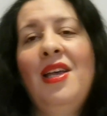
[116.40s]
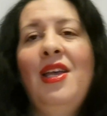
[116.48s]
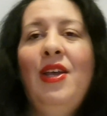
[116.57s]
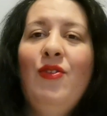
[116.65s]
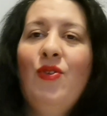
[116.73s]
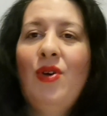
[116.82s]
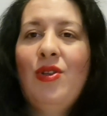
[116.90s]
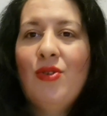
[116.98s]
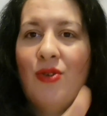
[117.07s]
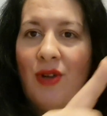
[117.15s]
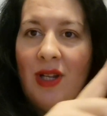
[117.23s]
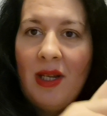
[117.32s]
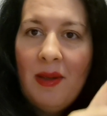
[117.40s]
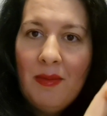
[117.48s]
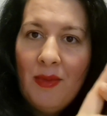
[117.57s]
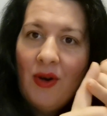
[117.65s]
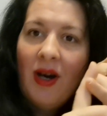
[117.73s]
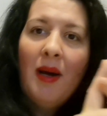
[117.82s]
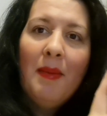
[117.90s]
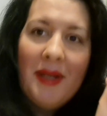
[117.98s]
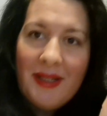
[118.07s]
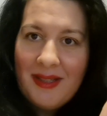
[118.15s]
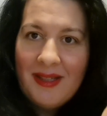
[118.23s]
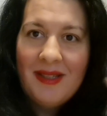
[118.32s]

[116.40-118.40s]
If you want to call him Mohammed,